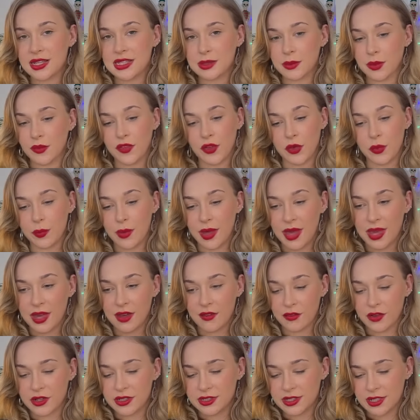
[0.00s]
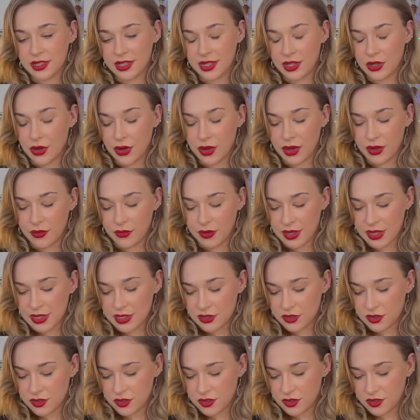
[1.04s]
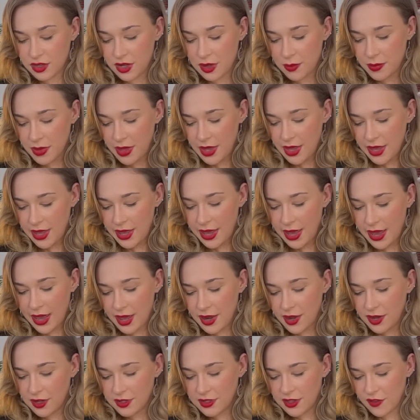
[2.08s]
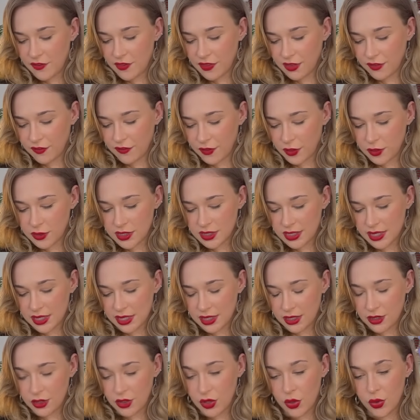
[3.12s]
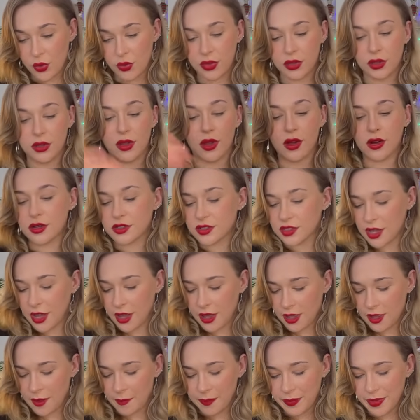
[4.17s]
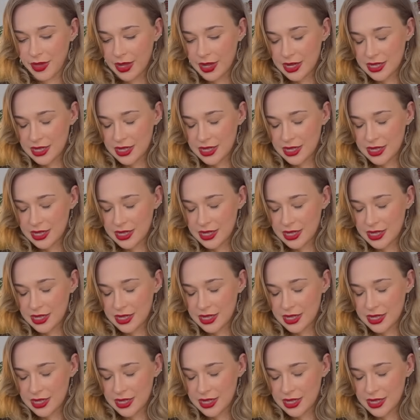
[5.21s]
Some of you may have recently gotten a relationship and it definitely feels like it can go the long term.